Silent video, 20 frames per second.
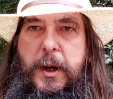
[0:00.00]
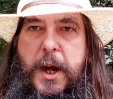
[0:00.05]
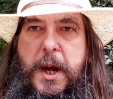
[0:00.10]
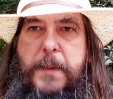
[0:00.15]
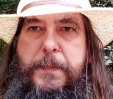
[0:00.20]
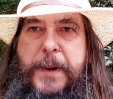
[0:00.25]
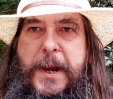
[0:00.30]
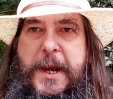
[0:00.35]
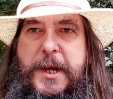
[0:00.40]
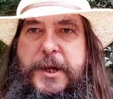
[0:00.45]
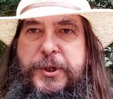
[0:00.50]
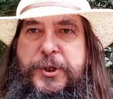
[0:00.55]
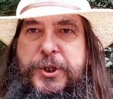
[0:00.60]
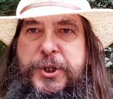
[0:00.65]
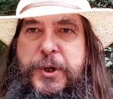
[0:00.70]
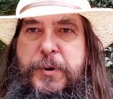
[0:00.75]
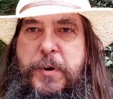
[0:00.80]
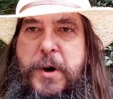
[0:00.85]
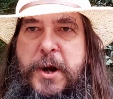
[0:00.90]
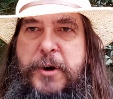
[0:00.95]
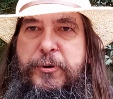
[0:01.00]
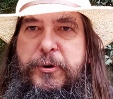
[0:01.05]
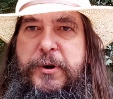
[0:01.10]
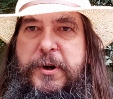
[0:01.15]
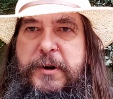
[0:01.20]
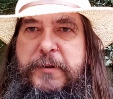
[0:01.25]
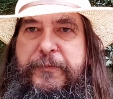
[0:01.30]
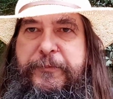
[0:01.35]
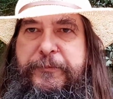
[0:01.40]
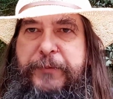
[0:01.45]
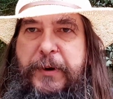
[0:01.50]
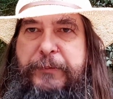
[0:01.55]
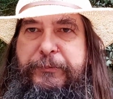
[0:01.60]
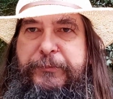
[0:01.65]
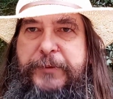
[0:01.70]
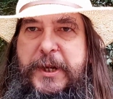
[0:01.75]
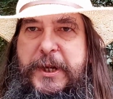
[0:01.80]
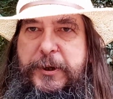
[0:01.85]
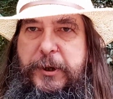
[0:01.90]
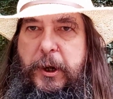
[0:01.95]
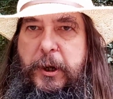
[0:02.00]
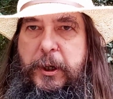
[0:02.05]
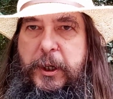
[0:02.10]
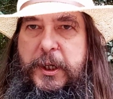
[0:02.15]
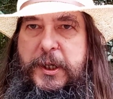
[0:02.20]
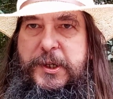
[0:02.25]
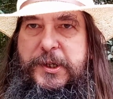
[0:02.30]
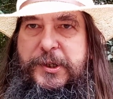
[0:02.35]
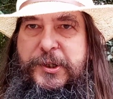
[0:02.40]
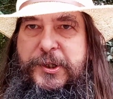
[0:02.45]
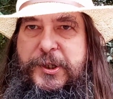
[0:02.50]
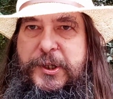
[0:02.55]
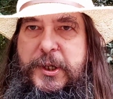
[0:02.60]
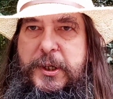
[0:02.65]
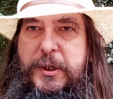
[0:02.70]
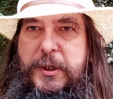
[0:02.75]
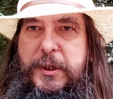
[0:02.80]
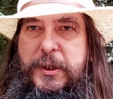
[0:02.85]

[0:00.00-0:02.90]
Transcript: I paid $250